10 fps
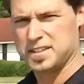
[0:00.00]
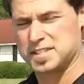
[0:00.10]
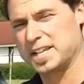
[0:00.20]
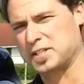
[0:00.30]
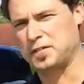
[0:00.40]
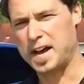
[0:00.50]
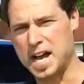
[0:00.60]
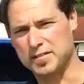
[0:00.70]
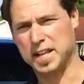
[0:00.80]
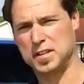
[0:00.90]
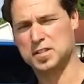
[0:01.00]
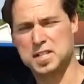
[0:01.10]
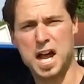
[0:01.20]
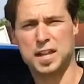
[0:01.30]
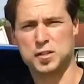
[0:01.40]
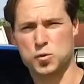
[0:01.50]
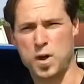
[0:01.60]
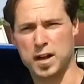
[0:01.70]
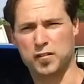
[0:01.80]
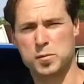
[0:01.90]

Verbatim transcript: The CX-5 gets its styling swagger